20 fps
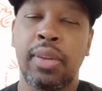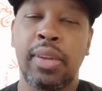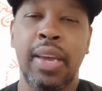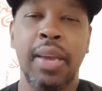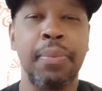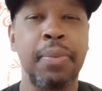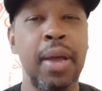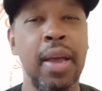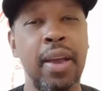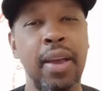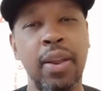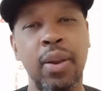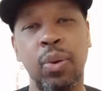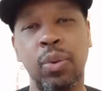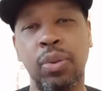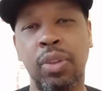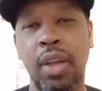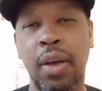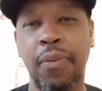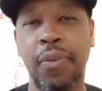Keep that
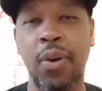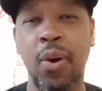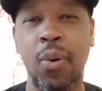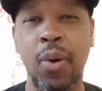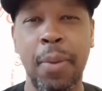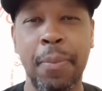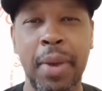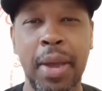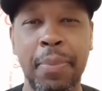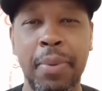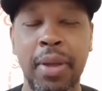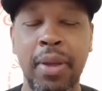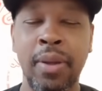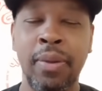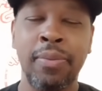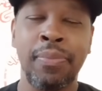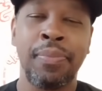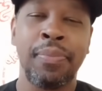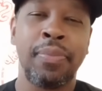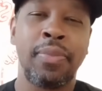NO stuff going, baby.
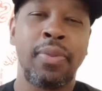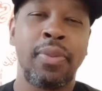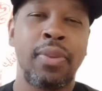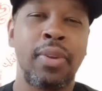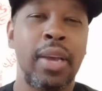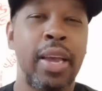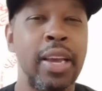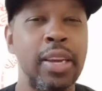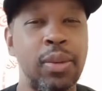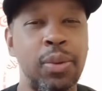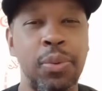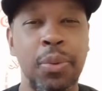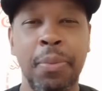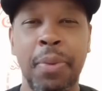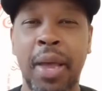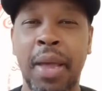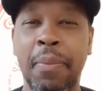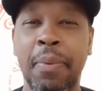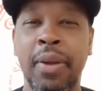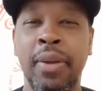History,
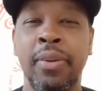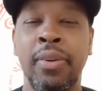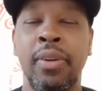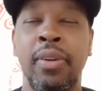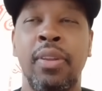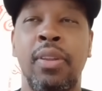baby.